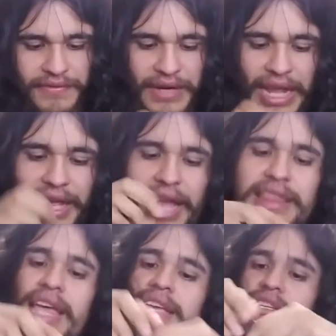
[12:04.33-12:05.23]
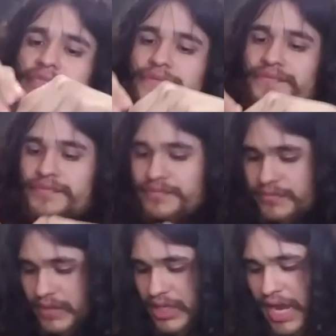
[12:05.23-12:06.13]
But I I like
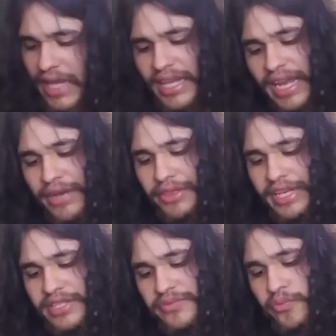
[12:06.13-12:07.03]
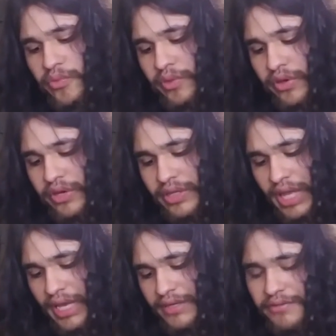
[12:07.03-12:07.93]
I like how things
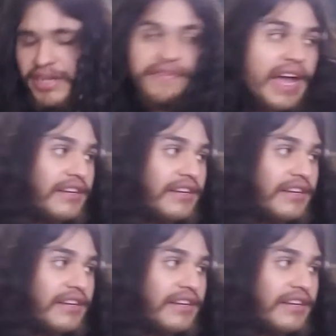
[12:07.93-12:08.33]
look like